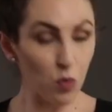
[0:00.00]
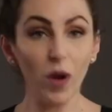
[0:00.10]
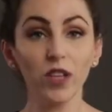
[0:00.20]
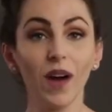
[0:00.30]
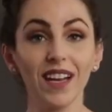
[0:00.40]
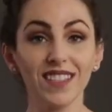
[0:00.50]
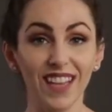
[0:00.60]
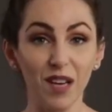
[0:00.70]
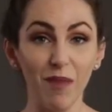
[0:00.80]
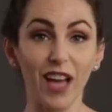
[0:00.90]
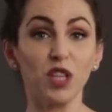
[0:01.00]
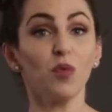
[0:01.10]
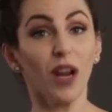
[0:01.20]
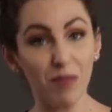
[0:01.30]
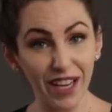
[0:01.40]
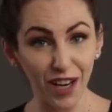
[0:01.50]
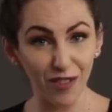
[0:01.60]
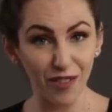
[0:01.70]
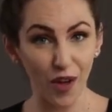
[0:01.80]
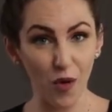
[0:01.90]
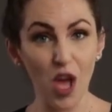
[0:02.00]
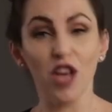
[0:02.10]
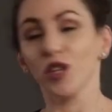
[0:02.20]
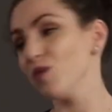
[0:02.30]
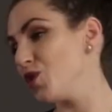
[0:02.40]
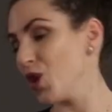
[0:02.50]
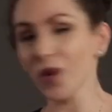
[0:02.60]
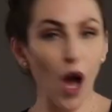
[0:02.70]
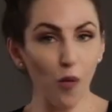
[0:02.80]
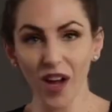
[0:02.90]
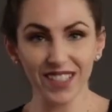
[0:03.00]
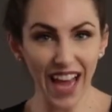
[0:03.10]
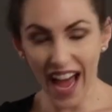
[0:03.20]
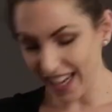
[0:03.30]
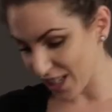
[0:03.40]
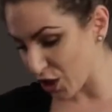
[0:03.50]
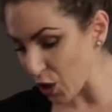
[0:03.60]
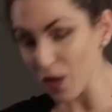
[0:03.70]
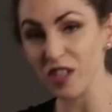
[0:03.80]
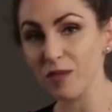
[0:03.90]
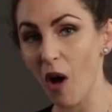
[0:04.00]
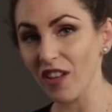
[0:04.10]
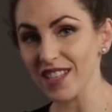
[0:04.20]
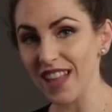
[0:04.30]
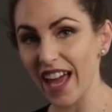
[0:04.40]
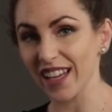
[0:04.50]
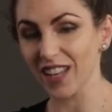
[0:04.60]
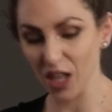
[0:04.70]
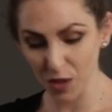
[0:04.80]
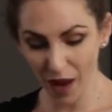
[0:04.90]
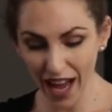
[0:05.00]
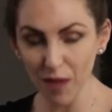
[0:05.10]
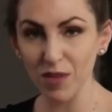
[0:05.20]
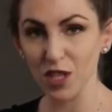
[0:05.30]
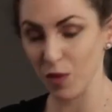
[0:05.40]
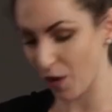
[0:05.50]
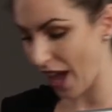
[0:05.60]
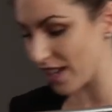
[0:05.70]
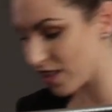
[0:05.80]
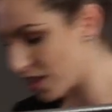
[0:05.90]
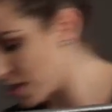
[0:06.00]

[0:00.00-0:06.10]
When you add a sandbag, you want to be careful though. You do not want to add it to the smallest leg, because what happens is when you add it to the